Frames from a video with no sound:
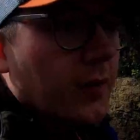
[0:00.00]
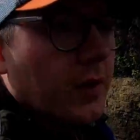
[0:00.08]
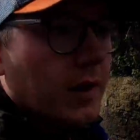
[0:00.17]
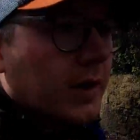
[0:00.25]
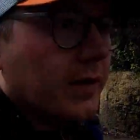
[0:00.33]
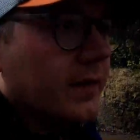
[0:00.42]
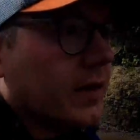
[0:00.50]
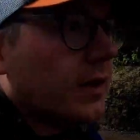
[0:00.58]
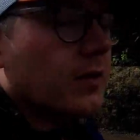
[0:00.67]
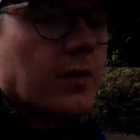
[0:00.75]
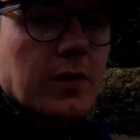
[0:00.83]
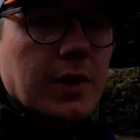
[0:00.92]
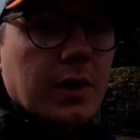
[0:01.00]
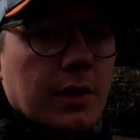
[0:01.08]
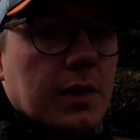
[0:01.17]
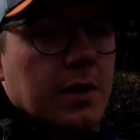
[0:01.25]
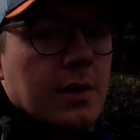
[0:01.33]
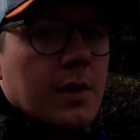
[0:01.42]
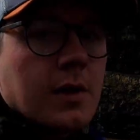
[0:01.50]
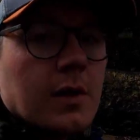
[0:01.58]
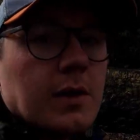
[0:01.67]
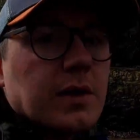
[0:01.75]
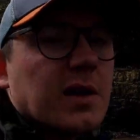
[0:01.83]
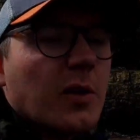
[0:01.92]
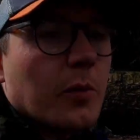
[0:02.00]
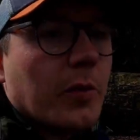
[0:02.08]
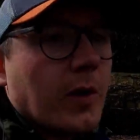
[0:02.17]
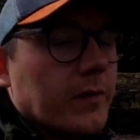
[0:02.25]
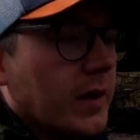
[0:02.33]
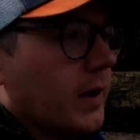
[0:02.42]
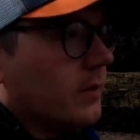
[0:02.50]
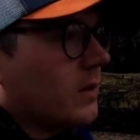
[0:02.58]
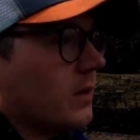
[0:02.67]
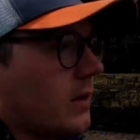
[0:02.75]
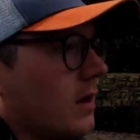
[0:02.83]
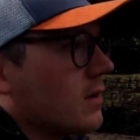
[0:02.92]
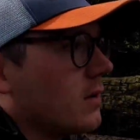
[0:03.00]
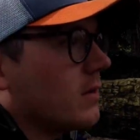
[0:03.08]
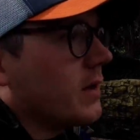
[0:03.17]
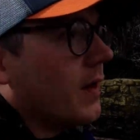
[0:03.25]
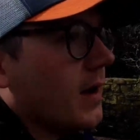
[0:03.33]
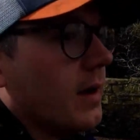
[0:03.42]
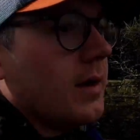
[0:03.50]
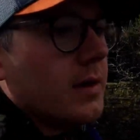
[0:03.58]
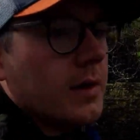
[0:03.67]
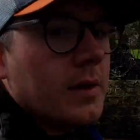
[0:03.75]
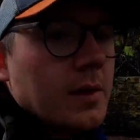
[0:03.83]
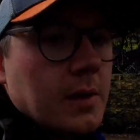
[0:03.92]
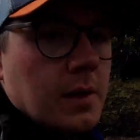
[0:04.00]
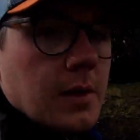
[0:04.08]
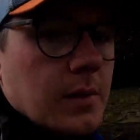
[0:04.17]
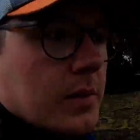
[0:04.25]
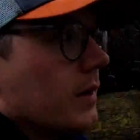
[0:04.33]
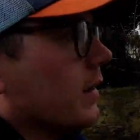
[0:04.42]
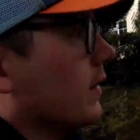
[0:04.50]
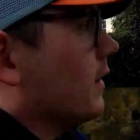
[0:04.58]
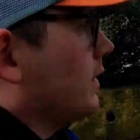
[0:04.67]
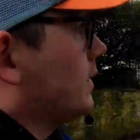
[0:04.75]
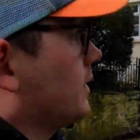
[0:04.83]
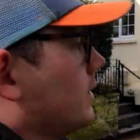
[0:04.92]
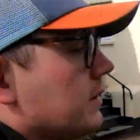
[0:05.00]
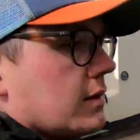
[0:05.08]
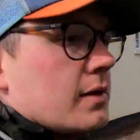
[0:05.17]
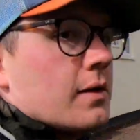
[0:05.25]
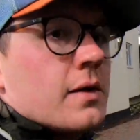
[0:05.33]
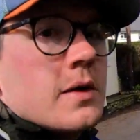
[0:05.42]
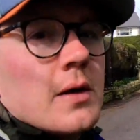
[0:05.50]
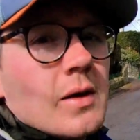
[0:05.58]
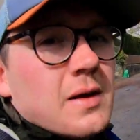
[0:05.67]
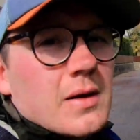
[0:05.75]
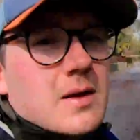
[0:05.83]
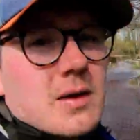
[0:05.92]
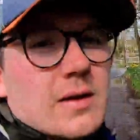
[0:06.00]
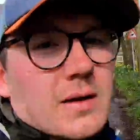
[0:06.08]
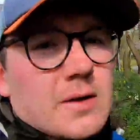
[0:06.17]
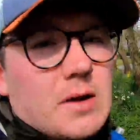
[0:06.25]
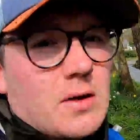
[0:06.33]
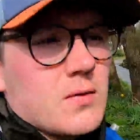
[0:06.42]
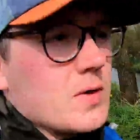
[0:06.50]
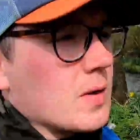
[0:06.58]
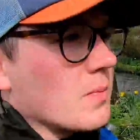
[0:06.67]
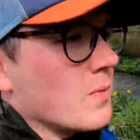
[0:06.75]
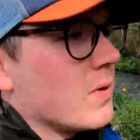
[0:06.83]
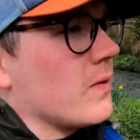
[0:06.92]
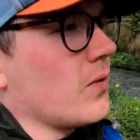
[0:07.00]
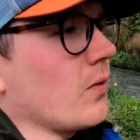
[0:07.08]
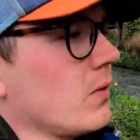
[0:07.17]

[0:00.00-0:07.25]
from the 19th century. It's now a private house, so you can't go in that. Look at this. There's a stream through